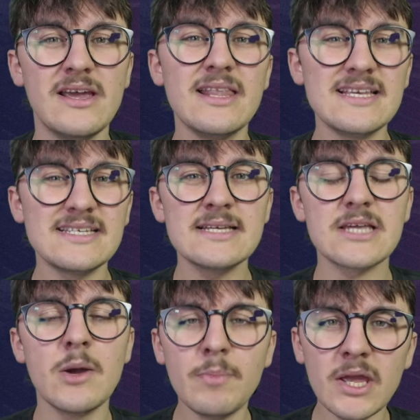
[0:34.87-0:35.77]
This is
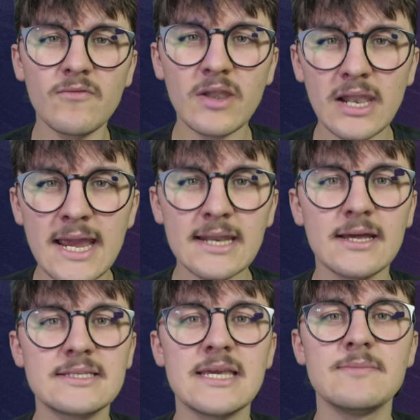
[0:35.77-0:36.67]
a bit of a later
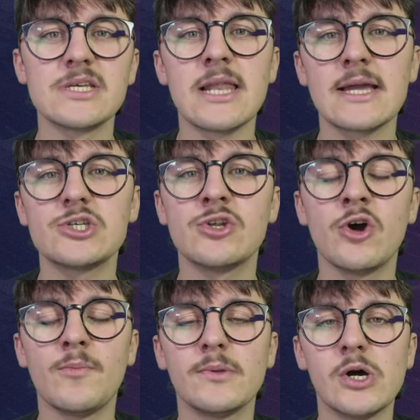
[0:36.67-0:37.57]
team selection
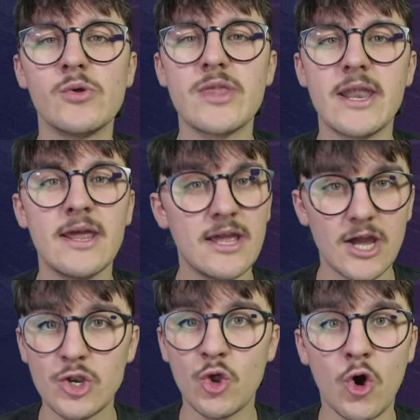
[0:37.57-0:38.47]
upload than a
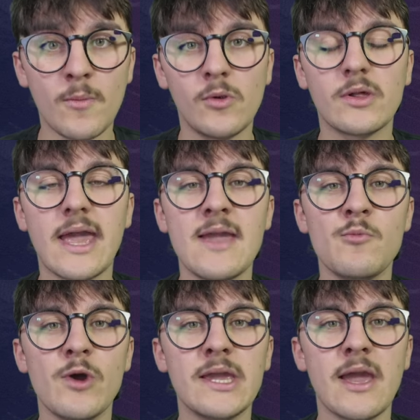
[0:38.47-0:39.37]
normal game
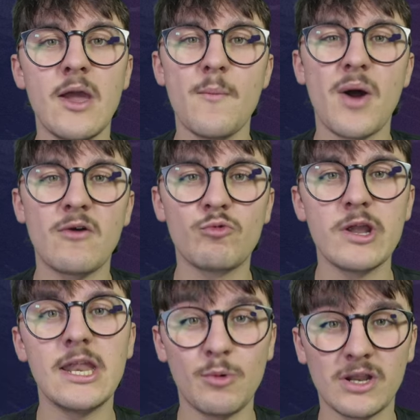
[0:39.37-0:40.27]
week, but I
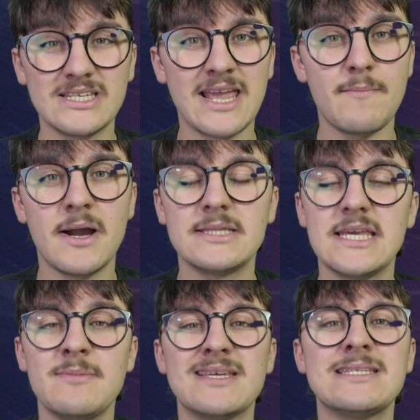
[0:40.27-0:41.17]
really wanted to get my
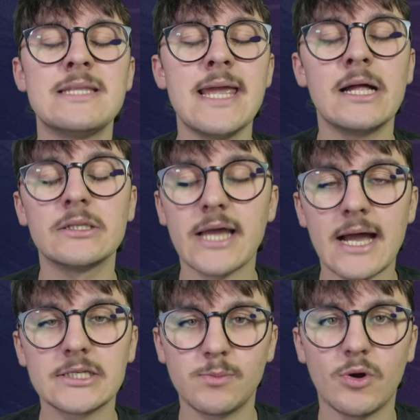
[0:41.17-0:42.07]
team as nailed
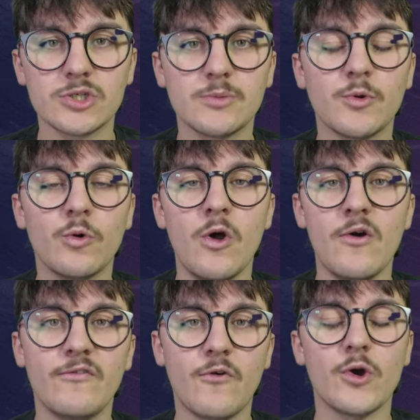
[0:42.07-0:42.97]
as possible
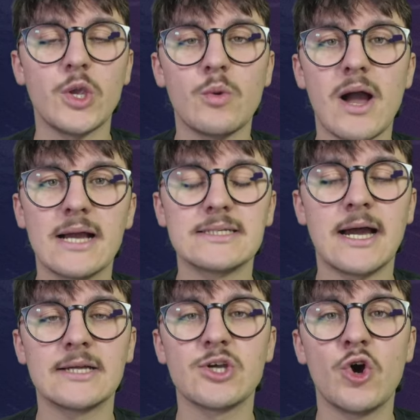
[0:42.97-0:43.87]
for you guys
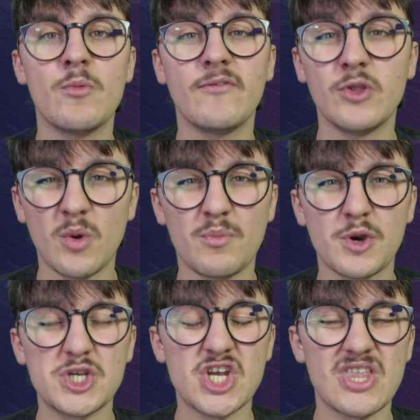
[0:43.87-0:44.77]
at home. If you do
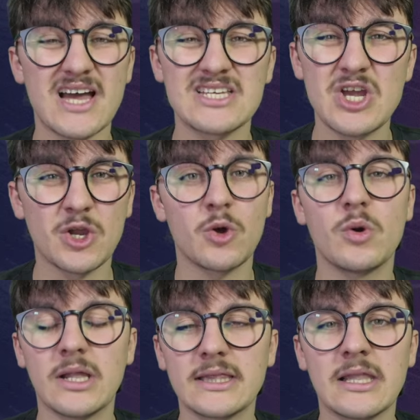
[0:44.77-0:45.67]
appreciate that, go
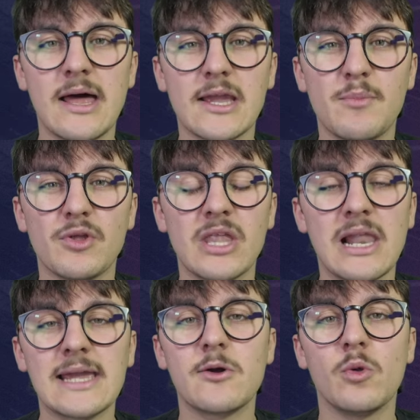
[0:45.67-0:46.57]
click the like button. The
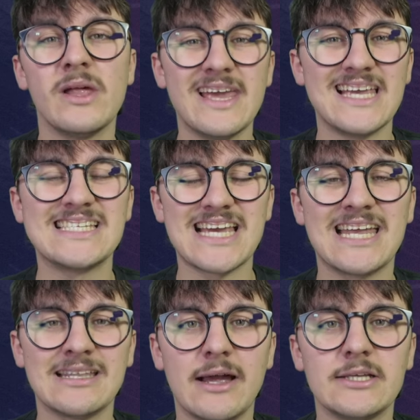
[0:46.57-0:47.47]
like goal is
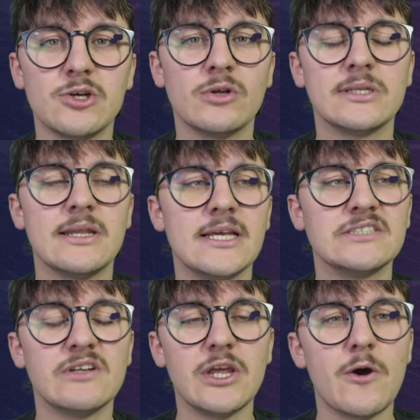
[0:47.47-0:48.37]
10 likes on today's
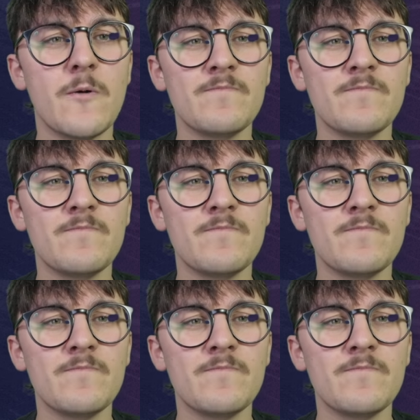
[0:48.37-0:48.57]
video.